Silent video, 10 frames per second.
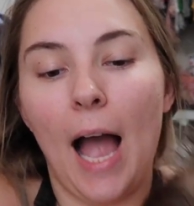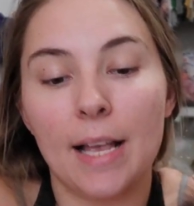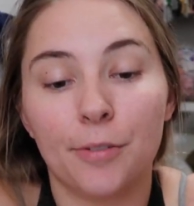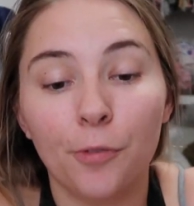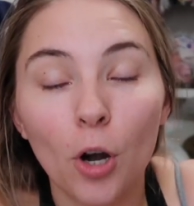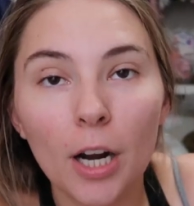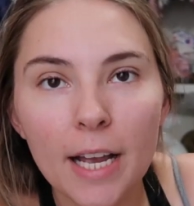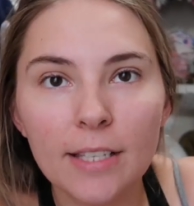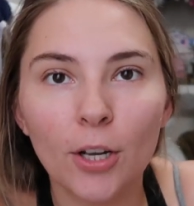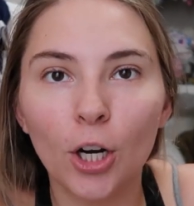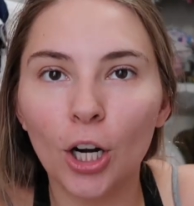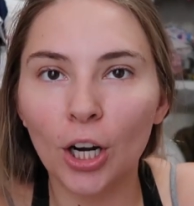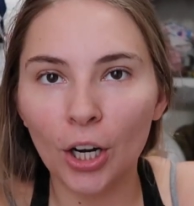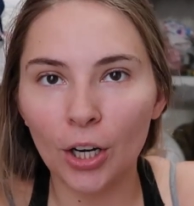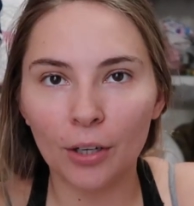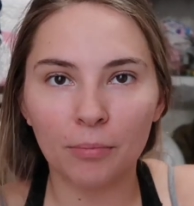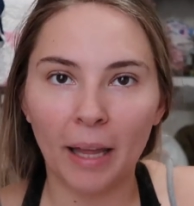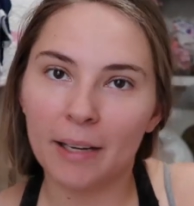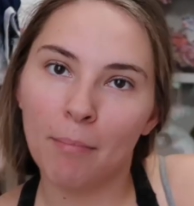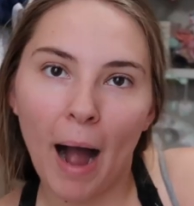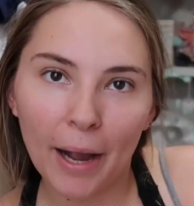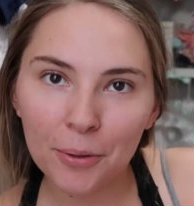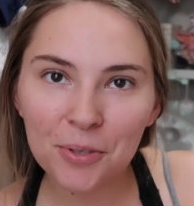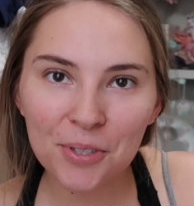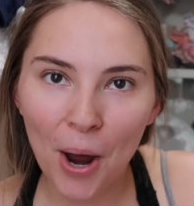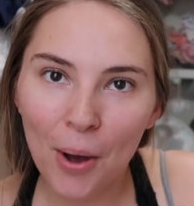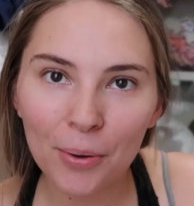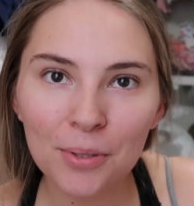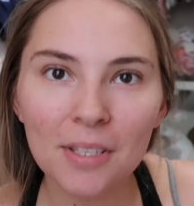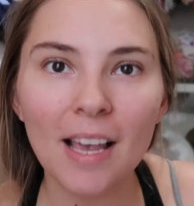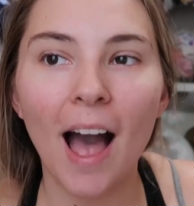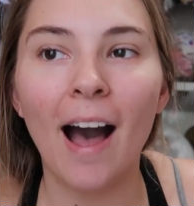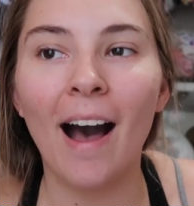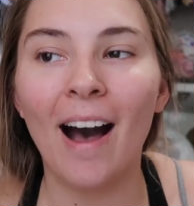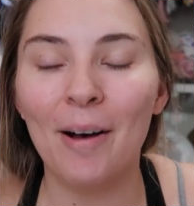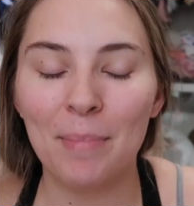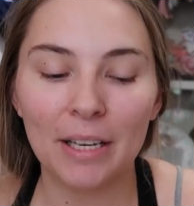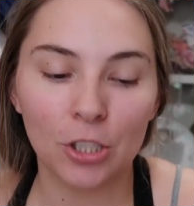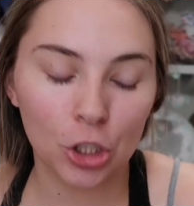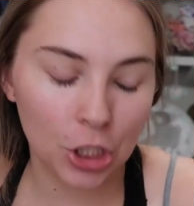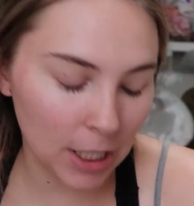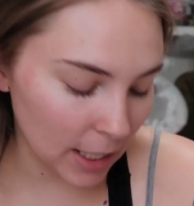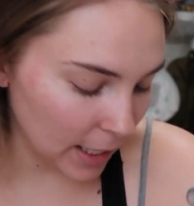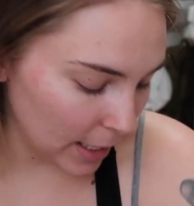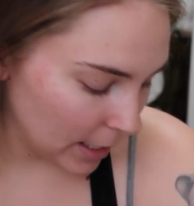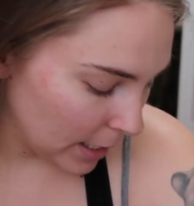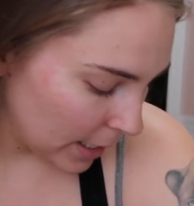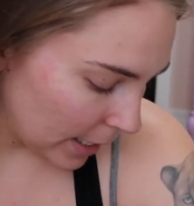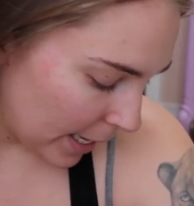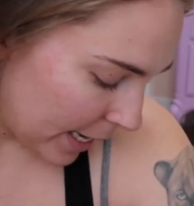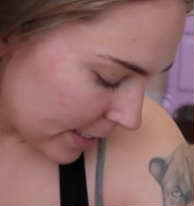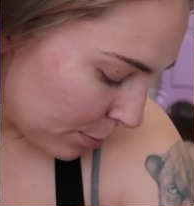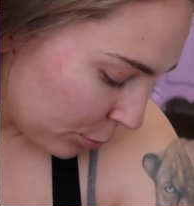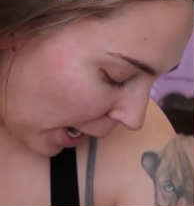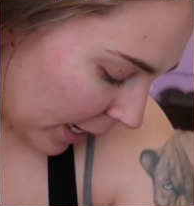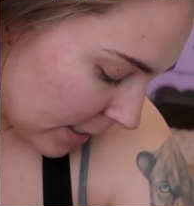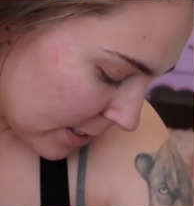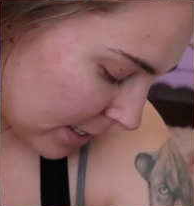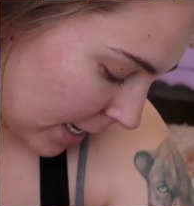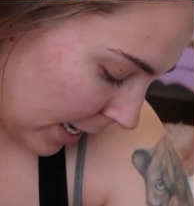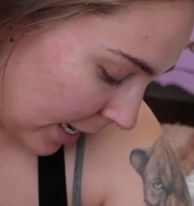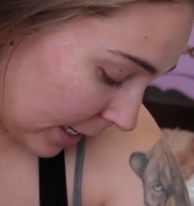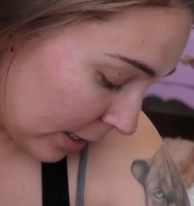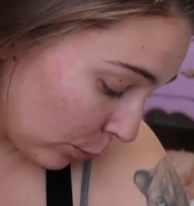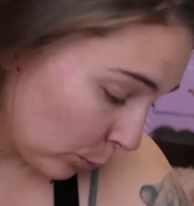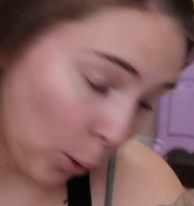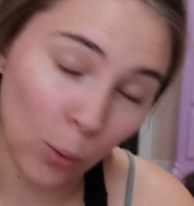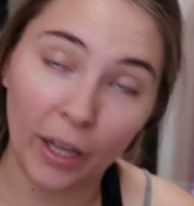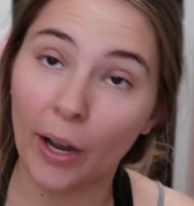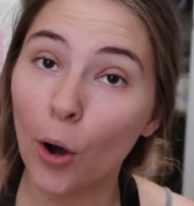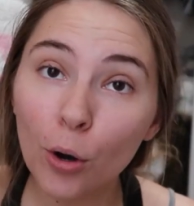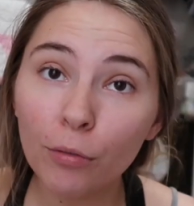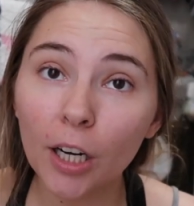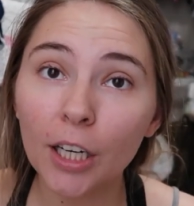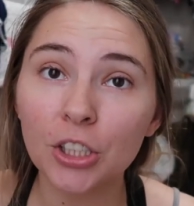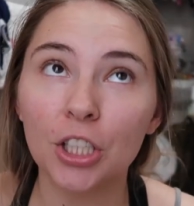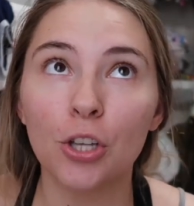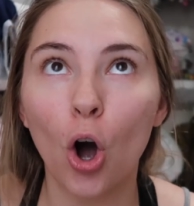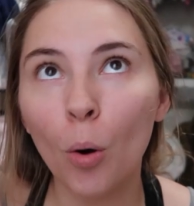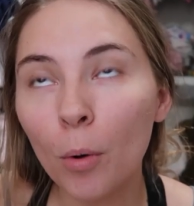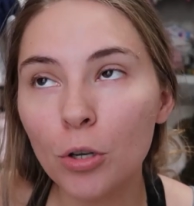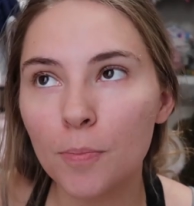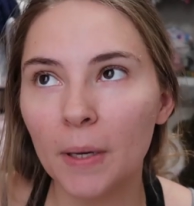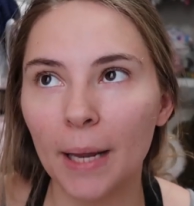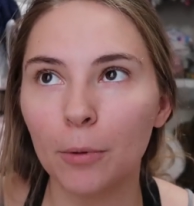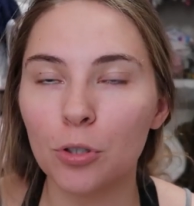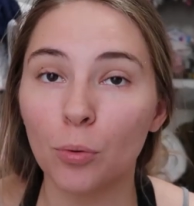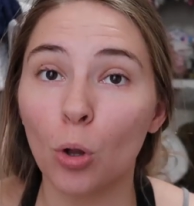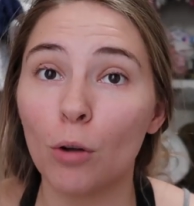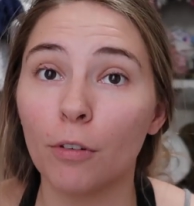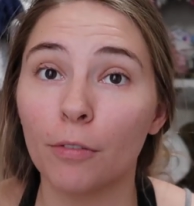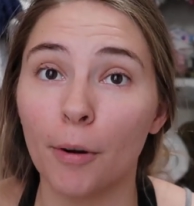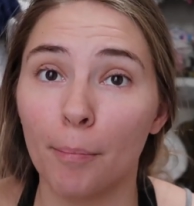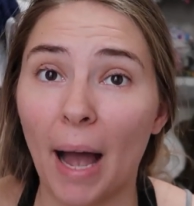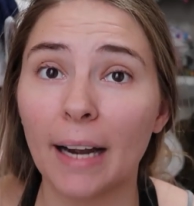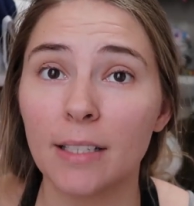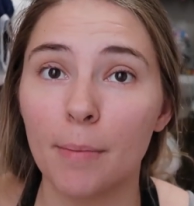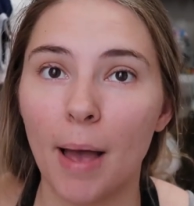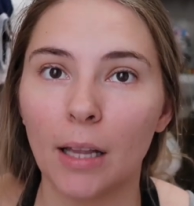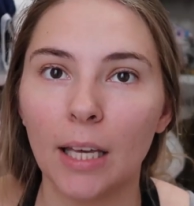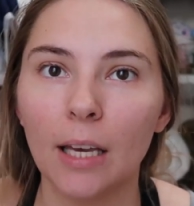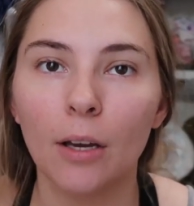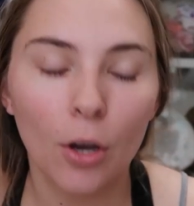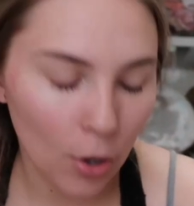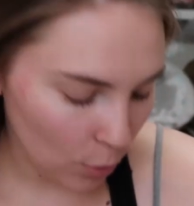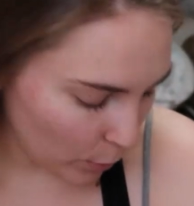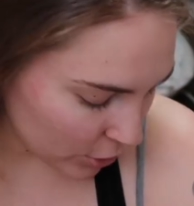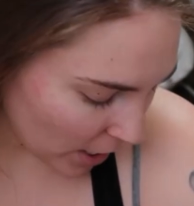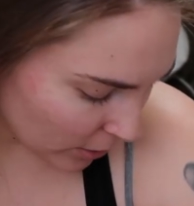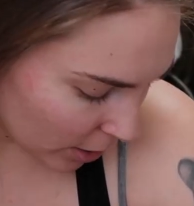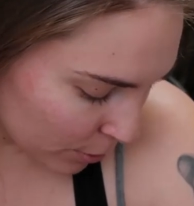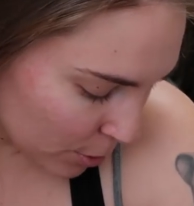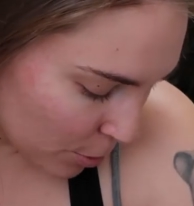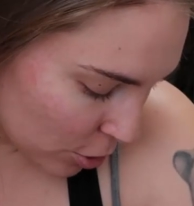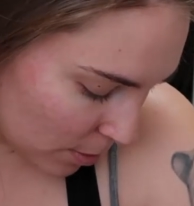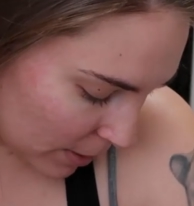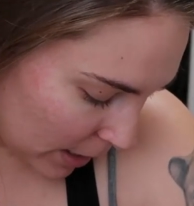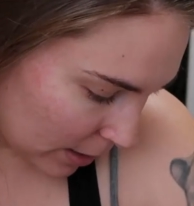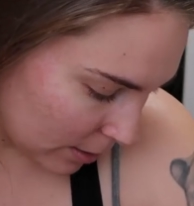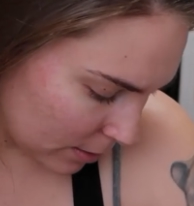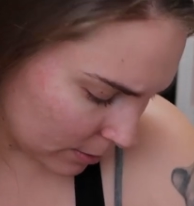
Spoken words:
As far as her like milestones, she is practicing rolling over. She's almost been able to roll over from back to belly, which I thought it was supposed to be.